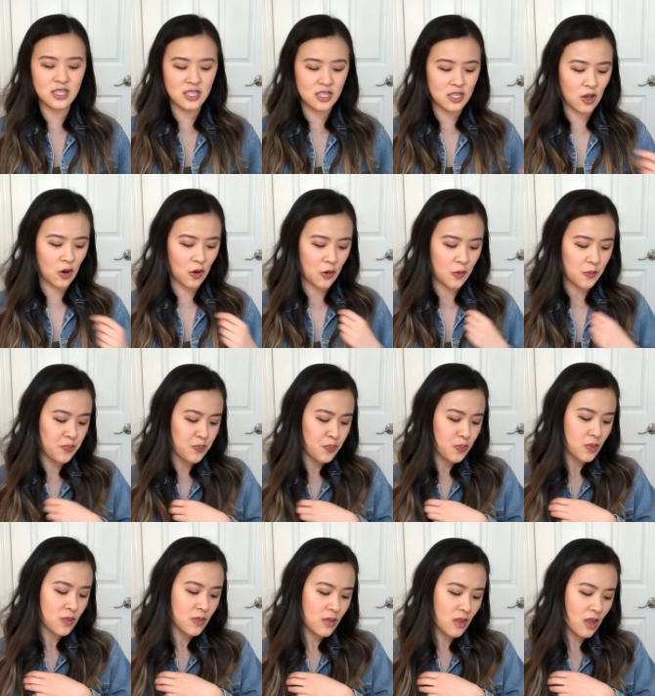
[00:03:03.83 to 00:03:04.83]
So
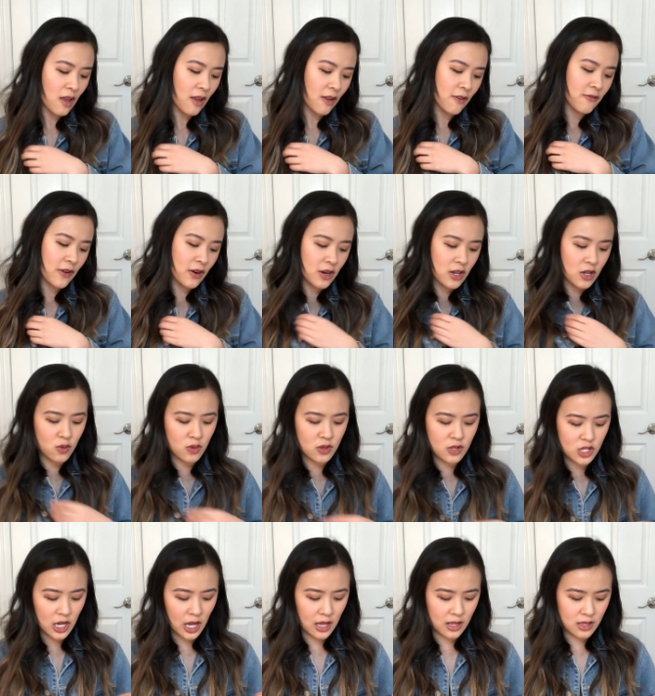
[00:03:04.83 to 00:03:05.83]
very cool
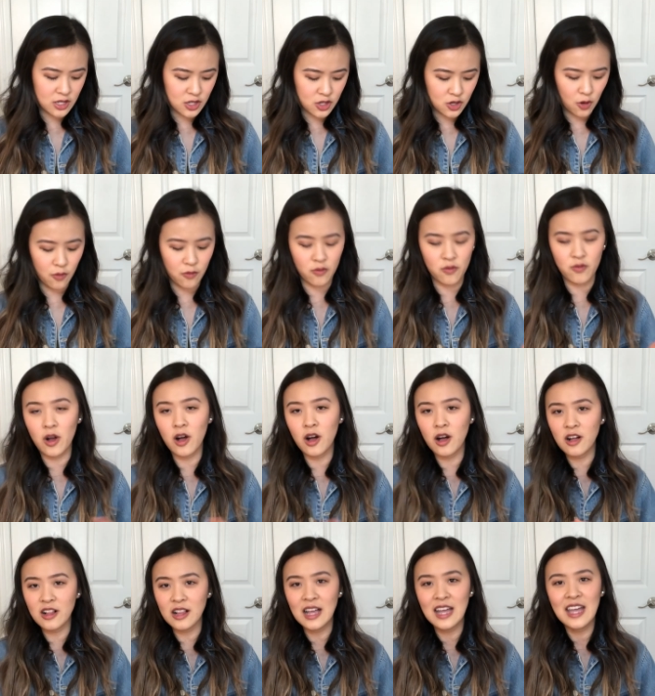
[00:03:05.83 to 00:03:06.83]
challenge
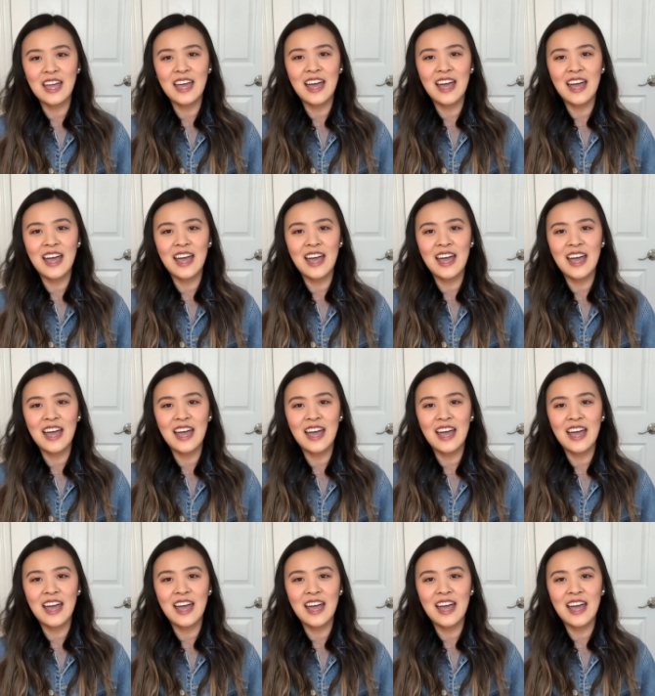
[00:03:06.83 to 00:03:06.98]
overall.